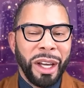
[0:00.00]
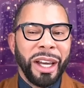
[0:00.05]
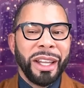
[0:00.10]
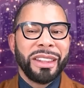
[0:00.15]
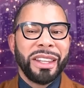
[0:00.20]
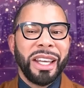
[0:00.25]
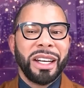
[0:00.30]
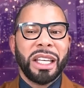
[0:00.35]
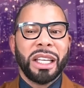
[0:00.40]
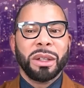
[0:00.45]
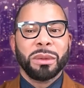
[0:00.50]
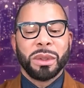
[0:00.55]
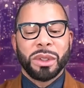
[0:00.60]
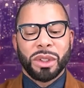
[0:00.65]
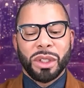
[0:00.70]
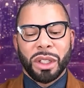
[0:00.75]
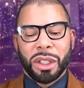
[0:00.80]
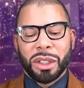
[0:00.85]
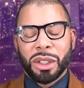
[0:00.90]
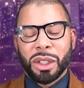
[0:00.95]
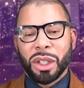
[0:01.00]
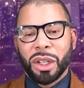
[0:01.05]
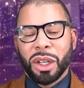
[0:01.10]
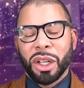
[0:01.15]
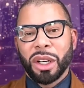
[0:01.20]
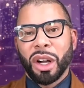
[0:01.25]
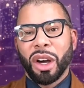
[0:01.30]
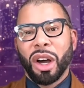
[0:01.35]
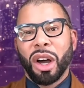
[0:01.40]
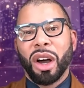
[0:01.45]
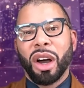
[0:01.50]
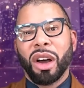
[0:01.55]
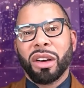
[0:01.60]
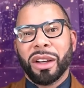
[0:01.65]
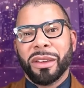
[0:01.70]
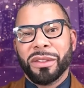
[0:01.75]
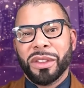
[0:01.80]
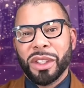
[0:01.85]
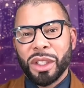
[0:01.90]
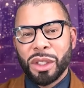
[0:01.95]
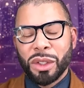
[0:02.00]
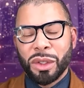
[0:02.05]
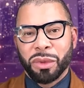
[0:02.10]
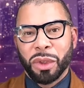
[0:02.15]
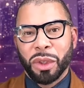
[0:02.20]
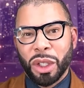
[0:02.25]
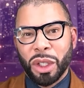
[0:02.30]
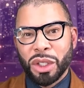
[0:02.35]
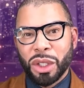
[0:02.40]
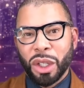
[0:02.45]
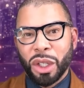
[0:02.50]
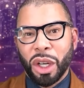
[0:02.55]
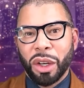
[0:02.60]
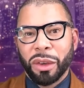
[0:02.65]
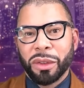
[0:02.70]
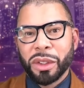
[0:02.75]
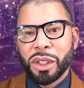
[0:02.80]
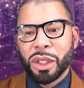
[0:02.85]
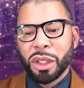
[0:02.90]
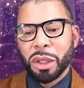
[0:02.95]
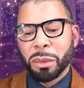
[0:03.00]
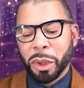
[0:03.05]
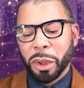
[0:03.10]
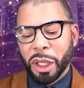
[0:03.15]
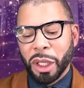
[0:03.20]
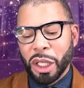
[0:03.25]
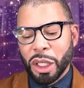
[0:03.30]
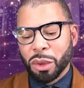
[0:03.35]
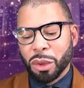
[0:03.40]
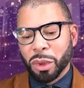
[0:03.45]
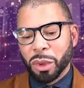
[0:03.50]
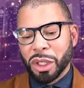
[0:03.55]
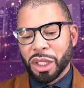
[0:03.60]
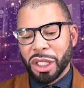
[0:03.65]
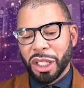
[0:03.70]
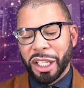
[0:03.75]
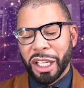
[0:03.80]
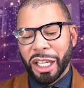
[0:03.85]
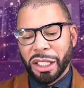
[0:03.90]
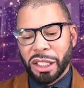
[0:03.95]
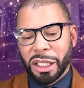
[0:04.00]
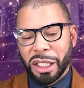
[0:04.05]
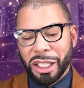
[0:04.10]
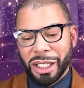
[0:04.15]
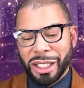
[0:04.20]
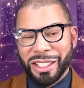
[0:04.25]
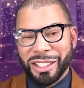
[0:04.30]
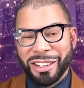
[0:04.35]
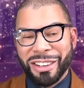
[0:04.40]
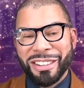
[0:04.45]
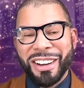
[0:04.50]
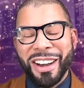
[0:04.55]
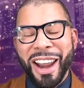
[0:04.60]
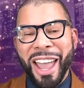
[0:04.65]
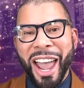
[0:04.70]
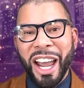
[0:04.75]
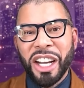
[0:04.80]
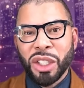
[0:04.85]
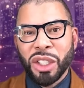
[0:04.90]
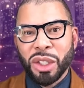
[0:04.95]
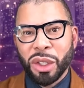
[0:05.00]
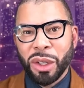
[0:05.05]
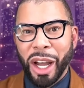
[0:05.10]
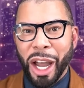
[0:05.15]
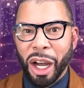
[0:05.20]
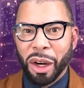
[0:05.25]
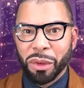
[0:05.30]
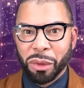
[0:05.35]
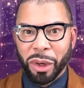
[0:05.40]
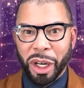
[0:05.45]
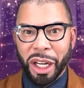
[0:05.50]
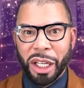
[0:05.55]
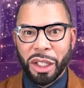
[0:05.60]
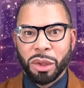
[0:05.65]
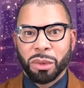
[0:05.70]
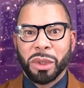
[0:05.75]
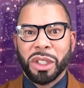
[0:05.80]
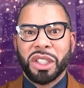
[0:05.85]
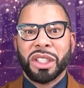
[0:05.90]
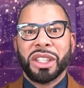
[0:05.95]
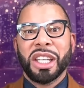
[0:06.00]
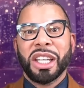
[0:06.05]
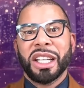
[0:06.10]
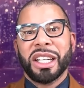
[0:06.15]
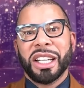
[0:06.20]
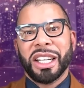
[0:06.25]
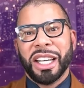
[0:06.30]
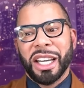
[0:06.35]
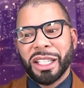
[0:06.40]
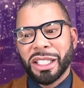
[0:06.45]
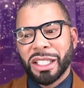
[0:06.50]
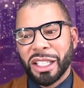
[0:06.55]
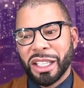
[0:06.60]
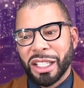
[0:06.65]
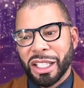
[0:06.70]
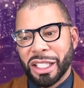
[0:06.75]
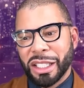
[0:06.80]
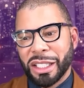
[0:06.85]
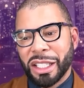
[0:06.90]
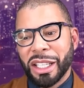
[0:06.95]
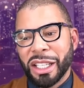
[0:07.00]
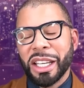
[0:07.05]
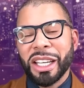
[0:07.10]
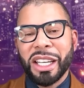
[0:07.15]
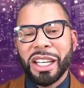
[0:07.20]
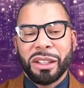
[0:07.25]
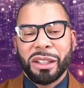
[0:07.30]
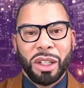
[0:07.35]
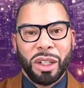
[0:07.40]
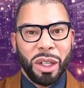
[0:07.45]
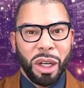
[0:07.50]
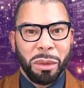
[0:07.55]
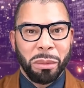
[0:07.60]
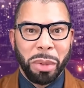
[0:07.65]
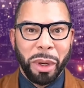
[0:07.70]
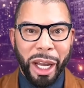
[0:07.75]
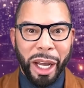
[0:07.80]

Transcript: that he was going to turn all of this footage over to the police, which led to this national outrage, which then led to this heat, you know, black